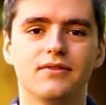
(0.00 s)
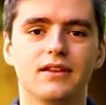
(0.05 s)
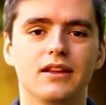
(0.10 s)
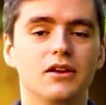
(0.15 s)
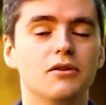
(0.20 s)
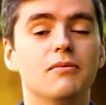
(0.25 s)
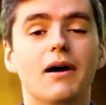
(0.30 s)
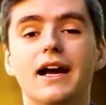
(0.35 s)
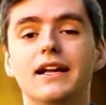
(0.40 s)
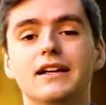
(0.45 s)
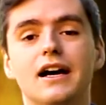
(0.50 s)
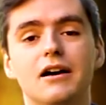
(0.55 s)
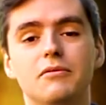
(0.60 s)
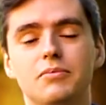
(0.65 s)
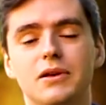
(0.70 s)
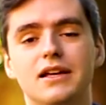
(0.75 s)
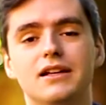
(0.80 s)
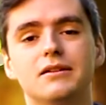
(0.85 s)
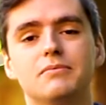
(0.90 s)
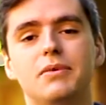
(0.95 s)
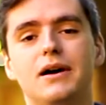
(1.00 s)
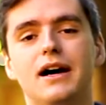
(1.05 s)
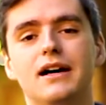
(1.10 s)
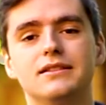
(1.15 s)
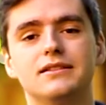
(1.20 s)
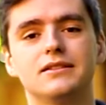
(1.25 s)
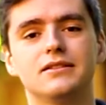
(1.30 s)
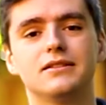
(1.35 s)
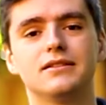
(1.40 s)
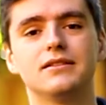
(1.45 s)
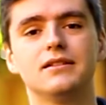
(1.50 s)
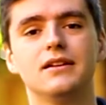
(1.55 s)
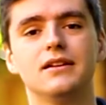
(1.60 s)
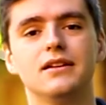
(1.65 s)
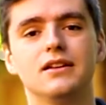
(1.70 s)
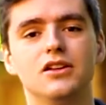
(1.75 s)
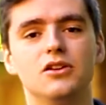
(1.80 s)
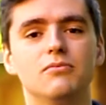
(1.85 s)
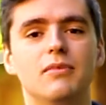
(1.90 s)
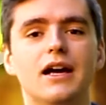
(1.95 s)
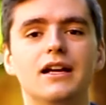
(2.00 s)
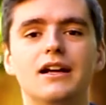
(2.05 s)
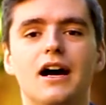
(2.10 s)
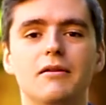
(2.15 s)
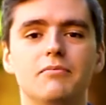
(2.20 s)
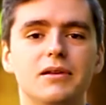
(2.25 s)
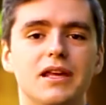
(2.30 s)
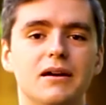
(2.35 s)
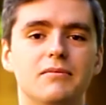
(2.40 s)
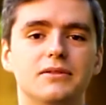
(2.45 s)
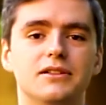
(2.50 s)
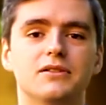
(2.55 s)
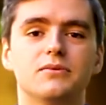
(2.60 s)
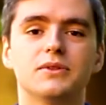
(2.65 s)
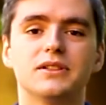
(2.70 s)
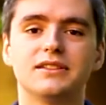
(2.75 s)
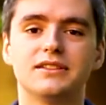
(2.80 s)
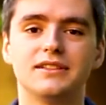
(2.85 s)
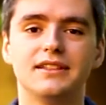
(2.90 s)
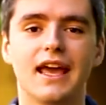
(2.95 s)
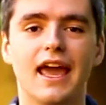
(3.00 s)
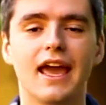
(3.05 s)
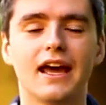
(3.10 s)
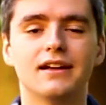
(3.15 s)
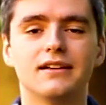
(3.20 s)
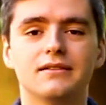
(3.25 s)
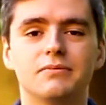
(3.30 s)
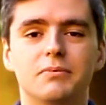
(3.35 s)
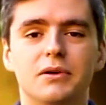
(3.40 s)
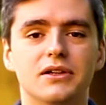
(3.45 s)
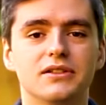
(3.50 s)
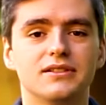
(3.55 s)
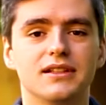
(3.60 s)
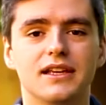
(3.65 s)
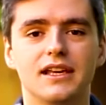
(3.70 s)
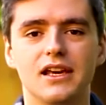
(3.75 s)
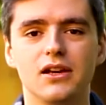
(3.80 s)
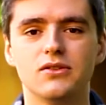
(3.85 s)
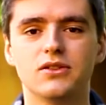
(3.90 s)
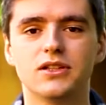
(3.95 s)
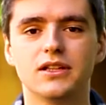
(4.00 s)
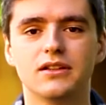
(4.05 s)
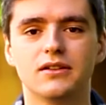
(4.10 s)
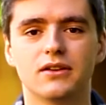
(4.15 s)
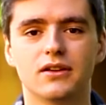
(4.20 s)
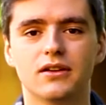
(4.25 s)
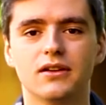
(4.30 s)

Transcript: You might not be an apostle. You might not be able to withstand persecution